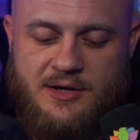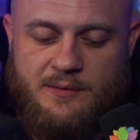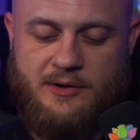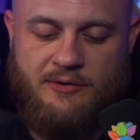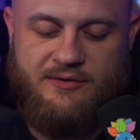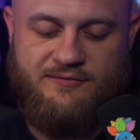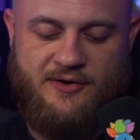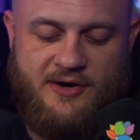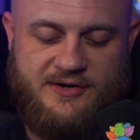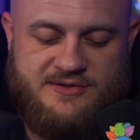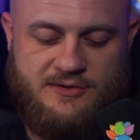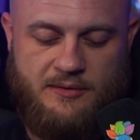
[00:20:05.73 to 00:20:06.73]
We're going
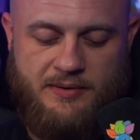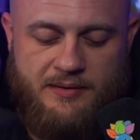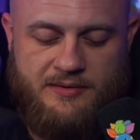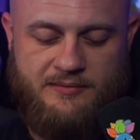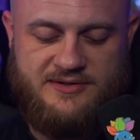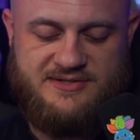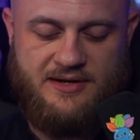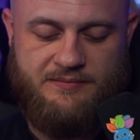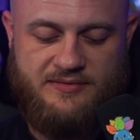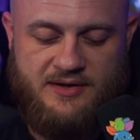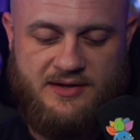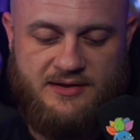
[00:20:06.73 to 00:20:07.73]
first, so I'll probably want
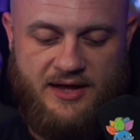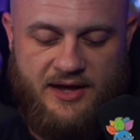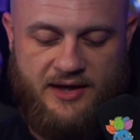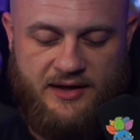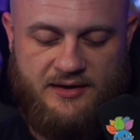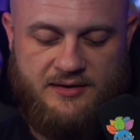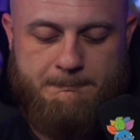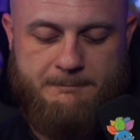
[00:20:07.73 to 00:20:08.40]
something like